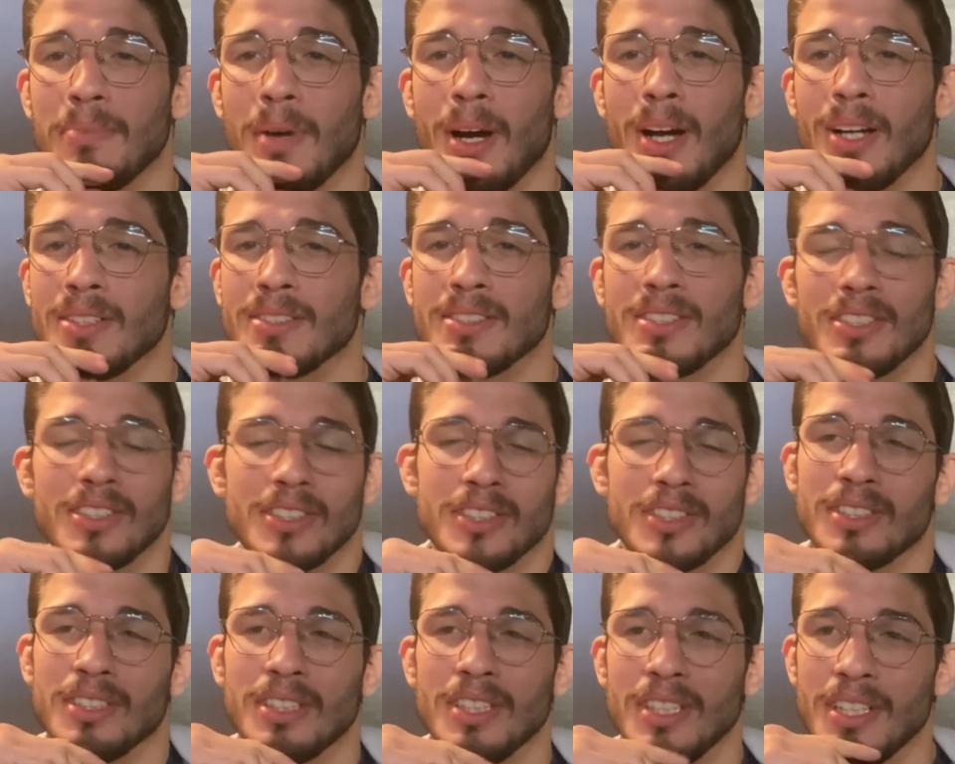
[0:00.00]

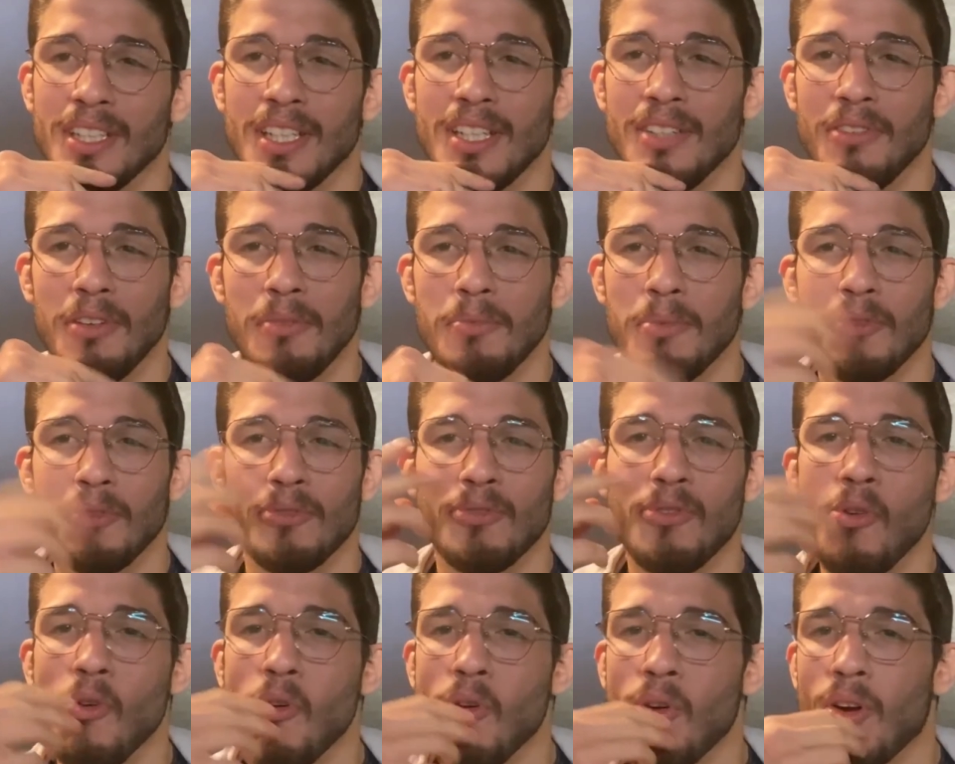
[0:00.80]
boxers even
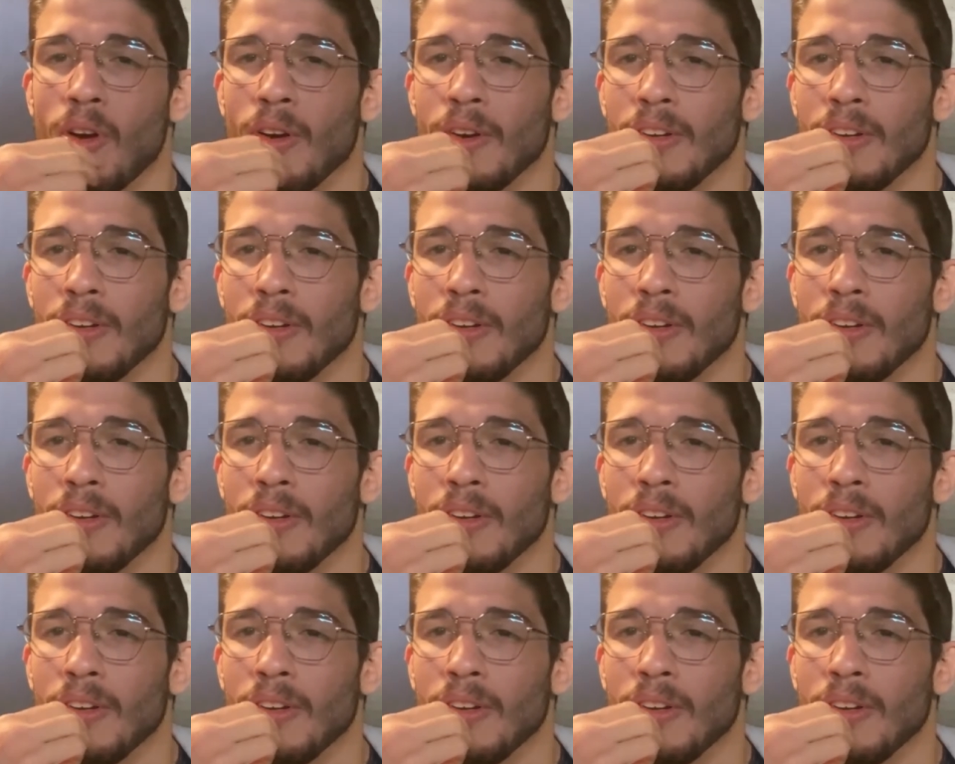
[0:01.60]
before.